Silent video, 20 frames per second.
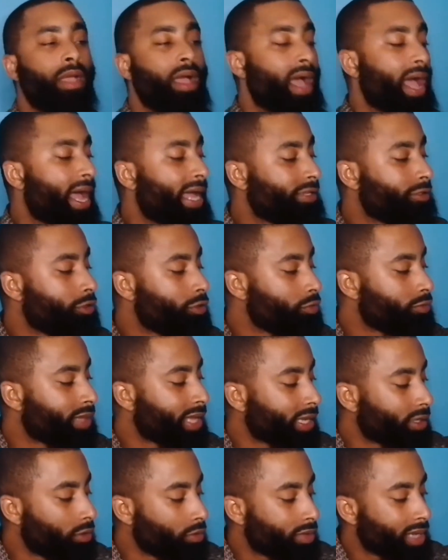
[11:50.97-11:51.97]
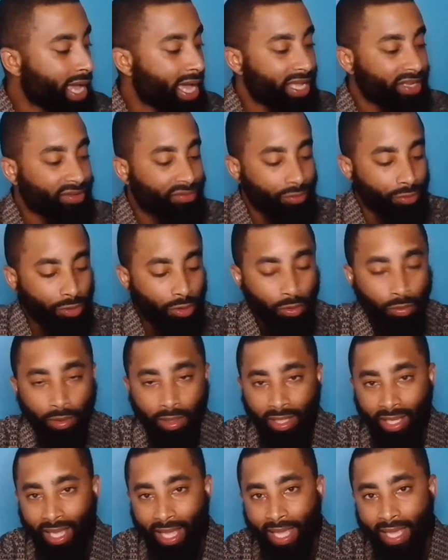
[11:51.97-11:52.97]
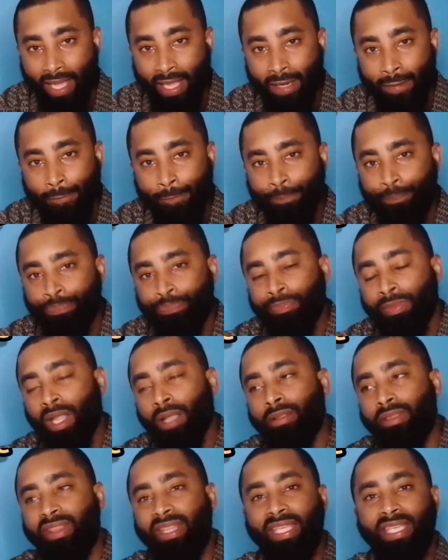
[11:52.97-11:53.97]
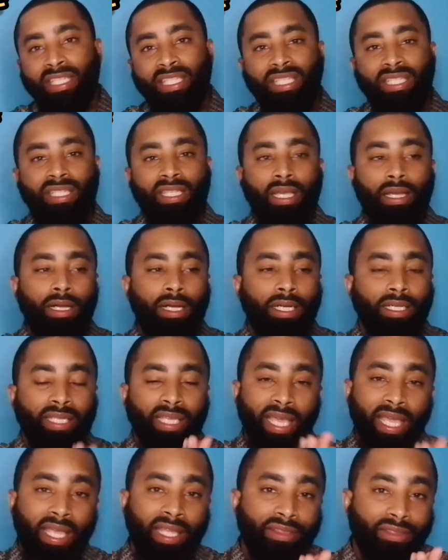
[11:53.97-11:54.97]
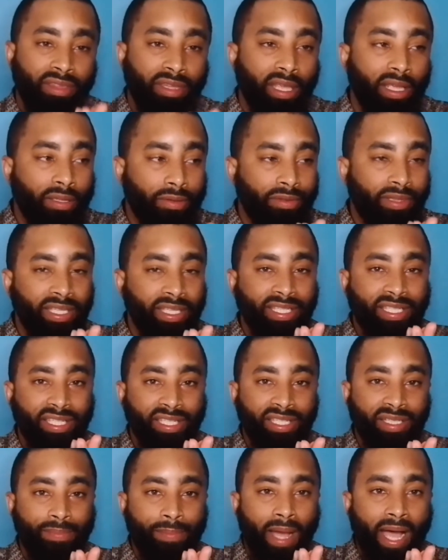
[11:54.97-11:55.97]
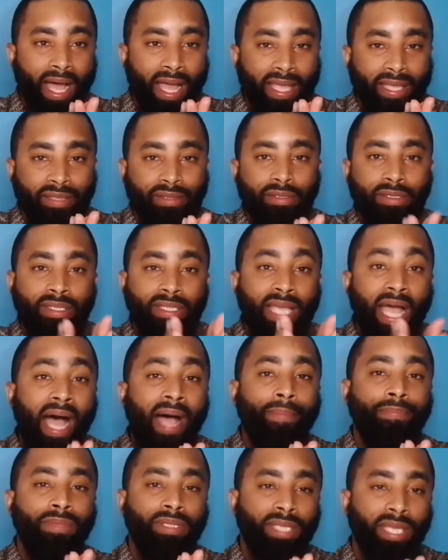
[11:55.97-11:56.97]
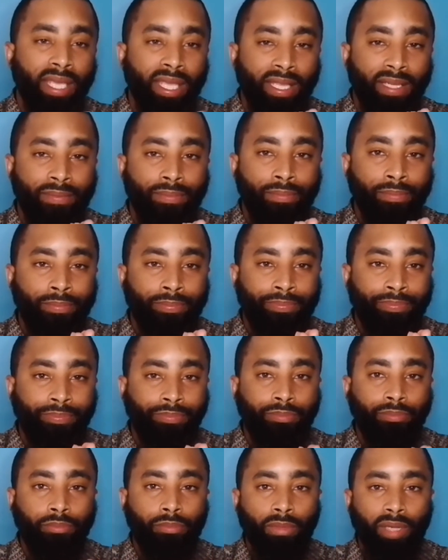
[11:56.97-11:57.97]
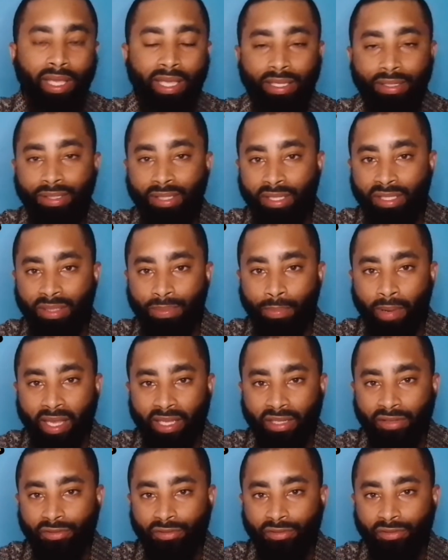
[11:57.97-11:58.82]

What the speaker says: I do thank you guys for tuning in. This is my top 10 incense-based